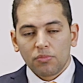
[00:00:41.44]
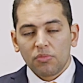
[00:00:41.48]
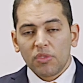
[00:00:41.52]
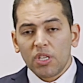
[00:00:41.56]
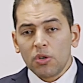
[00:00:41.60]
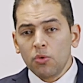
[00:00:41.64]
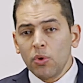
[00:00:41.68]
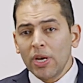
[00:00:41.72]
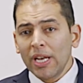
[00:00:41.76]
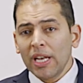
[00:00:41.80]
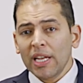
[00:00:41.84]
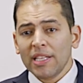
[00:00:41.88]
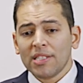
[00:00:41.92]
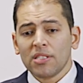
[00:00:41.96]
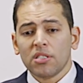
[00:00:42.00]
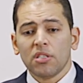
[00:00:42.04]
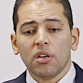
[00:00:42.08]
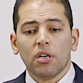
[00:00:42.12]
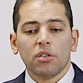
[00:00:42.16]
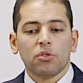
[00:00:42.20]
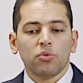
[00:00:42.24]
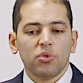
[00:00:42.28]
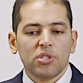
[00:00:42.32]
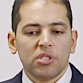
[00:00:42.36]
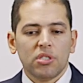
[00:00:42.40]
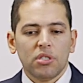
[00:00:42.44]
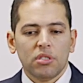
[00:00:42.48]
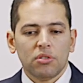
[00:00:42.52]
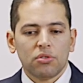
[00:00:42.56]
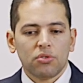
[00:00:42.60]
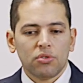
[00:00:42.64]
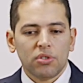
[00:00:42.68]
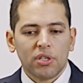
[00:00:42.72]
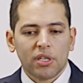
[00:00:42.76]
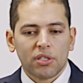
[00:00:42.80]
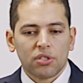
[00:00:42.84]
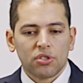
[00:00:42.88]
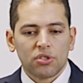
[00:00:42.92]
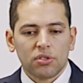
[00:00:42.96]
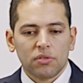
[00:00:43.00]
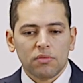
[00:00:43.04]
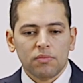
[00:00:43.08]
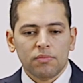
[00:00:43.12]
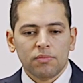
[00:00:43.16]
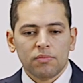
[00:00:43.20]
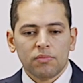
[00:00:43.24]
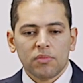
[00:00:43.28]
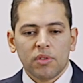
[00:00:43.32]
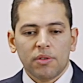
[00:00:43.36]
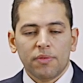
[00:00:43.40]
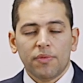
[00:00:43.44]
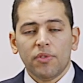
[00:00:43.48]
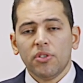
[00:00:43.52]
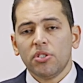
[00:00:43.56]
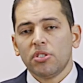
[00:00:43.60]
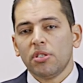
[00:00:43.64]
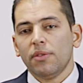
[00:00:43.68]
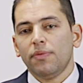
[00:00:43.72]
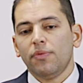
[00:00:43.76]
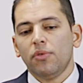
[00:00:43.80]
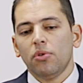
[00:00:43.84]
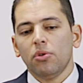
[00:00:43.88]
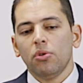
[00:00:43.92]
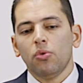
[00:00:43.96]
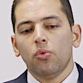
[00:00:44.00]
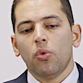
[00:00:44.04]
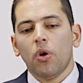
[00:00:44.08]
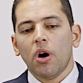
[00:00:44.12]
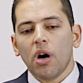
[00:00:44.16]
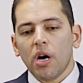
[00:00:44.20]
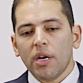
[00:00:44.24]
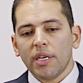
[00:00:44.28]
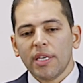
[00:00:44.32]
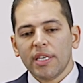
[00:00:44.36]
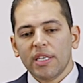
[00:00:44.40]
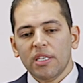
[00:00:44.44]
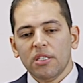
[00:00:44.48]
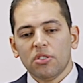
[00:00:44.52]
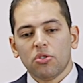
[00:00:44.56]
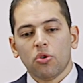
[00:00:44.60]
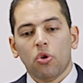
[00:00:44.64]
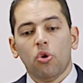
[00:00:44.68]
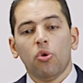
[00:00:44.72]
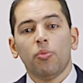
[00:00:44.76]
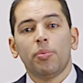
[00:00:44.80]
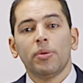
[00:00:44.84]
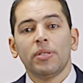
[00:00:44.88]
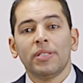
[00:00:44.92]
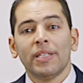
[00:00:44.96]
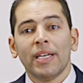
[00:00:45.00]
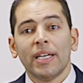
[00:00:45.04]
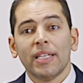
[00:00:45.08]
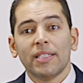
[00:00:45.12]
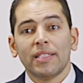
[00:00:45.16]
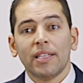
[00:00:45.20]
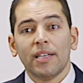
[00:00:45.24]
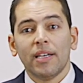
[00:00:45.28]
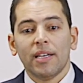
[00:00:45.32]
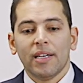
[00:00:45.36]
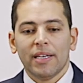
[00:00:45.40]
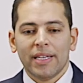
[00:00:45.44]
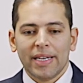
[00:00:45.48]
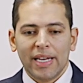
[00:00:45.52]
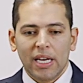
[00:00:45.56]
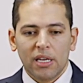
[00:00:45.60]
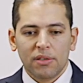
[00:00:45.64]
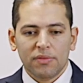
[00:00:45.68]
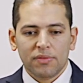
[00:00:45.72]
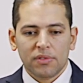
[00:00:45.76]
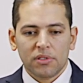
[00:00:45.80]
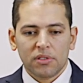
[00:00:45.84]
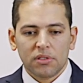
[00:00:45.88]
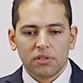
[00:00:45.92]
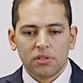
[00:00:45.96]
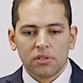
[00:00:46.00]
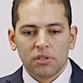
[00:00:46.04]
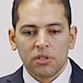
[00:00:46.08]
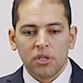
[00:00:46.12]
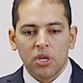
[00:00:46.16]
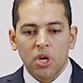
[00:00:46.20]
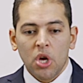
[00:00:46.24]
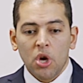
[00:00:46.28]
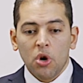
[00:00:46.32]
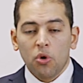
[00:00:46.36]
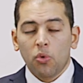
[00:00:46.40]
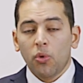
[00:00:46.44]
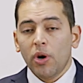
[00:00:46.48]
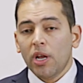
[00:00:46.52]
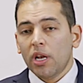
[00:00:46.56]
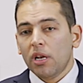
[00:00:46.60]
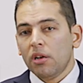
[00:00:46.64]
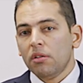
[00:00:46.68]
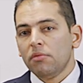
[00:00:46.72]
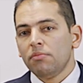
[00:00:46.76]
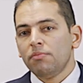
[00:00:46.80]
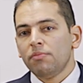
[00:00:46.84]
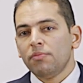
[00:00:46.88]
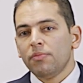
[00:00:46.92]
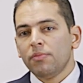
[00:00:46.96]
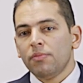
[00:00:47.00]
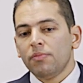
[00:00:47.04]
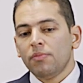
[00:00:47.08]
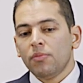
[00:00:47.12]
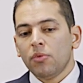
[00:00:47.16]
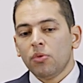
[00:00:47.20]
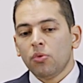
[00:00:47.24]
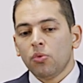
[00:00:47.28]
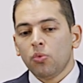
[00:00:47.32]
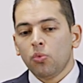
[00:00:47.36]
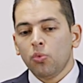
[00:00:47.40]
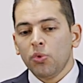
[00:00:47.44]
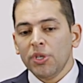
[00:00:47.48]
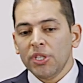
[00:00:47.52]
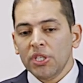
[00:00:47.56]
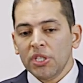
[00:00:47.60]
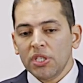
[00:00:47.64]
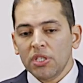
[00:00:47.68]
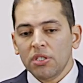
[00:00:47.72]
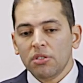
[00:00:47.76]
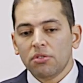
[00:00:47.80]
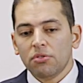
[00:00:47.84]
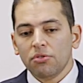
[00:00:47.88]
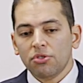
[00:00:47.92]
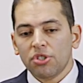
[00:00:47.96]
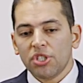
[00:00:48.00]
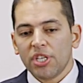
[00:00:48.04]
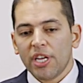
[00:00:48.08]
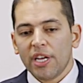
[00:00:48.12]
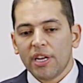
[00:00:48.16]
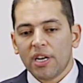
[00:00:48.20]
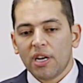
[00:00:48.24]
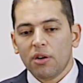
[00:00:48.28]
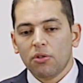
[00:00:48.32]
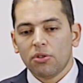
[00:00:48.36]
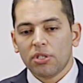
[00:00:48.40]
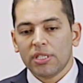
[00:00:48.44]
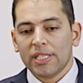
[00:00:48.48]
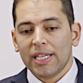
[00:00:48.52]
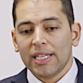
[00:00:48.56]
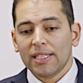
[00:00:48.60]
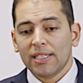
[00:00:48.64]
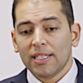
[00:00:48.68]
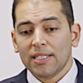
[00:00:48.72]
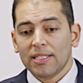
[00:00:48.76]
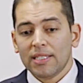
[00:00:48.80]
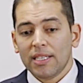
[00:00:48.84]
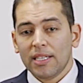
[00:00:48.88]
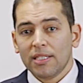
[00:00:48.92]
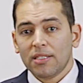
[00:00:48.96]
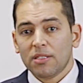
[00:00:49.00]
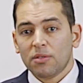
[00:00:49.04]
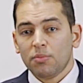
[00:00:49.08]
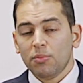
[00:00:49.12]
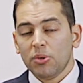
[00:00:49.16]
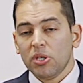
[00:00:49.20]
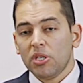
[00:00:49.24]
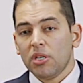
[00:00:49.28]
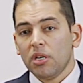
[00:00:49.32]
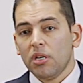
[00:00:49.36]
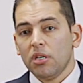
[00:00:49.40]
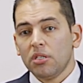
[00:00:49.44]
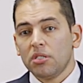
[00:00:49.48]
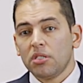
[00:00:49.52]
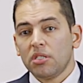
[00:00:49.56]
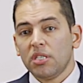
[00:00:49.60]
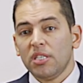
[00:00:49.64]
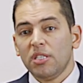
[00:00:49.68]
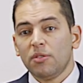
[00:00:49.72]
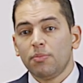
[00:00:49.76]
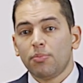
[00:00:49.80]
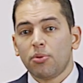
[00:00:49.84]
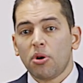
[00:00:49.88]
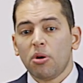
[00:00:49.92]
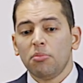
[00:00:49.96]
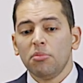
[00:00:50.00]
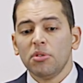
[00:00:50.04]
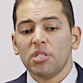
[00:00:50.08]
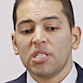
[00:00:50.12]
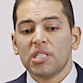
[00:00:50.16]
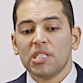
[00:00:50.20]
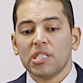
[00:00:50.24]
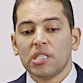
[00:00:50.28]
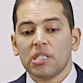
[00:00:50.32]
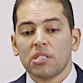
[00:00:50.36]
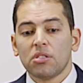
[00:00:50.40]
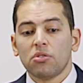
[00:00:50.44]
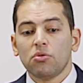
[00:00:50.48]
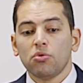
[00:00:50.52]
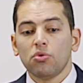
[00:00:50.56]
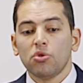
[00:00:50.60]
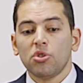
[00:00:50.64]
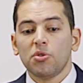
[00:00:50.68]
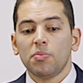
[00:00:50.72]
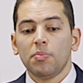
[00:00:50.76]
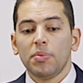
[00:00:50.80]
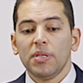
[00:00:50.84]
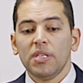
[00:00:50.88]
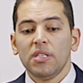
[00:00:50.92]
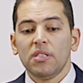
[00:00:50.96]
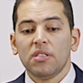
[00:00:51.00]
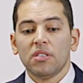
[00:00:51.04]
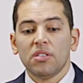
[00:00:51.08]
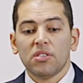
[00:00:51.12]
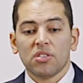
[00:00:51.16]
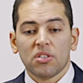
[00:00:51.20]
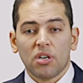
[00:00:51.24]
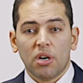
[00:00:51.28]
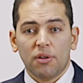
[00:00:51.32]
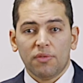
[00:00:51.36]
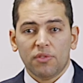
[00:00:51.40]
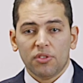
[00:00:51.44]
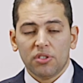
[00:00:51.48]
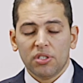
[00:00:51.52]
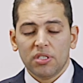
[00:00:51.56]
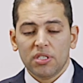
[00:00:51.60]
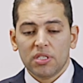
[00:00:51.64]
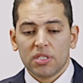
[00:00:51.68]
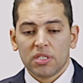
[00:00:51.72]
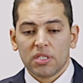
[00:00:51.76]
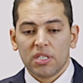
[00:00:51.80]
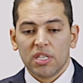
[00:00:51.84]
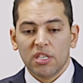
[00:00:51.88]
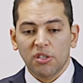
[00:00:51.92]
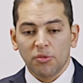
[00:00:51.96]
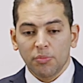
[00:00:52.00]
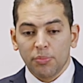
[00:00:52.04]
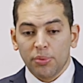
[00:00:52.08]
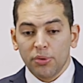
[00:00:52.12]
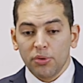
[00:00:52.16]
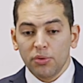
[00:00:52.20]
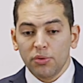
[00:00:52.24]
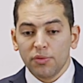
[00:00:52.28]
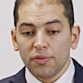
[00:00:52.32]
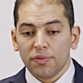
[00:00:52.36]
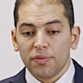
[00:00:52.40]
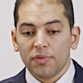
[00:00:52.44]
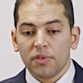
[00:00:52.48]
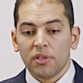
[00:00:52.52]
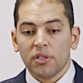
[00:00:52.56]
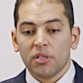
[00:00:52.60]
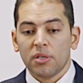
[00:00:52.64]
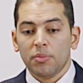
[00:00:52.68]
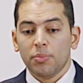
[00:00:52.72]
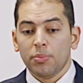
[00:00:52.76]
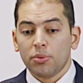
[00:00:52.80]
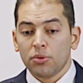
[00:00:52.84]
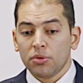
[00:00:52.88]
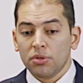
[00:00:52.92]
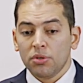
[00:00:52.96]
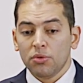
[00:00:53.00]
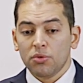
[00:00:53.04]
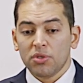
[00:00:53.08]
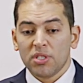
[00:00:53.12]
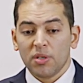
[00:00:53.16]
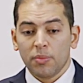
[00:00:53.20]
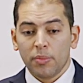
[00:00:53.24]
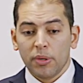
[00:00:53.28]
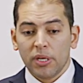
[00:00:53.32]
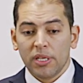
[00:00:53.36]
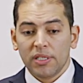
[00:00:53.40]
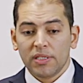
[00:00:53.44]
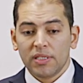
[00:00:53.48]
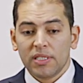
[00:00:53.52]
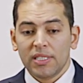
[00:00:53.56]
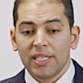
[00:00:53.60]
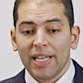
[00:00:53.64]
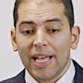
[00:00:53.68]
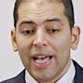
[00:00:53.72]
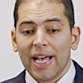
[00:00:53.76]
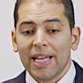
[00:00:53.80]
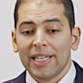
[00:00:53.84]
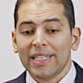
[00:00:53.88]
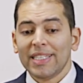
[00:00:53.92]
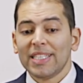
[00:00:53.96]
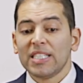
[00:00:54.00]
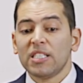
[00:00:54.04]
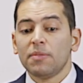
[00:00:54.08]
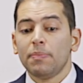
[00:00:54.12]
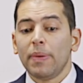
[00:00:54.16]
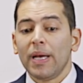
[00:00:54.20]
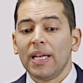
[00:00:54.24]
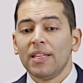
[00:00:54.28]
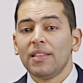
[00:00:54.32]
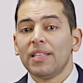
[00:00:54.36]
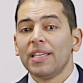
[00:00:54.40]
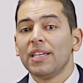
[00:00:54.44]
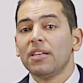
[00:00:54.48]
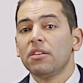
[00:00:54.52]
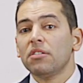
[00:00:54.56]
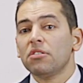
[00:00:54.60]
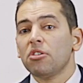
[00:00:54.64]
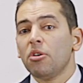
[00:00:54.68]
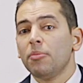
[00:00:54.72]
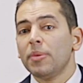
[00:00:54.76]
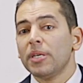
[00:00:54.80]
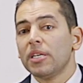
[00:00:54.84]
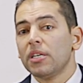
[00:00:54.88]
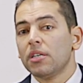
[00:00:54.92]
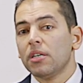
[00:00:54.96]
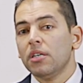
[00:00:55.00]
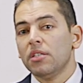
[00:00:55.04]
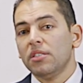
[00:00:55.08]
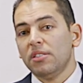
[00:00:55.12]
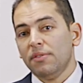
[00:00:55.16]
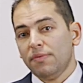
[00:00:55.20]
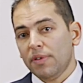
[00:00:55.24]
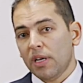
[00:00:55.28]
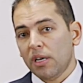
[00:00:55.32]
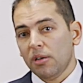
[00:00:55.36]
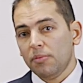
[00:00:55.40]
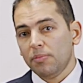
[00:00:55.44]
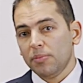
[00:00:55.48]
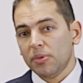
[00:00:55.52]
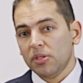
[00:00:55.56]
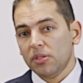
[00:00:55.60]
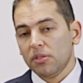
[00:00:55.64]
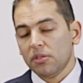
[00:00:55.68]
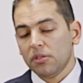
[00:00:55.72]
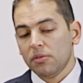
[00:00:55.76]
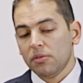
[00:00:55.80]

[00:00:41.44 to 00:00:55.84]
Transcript: Well, let's start with the introduction. First of all, why is open data relevant? Well, we need to share our data sets because it promises to speed discoveries, improve reproducibility, and expand economic development.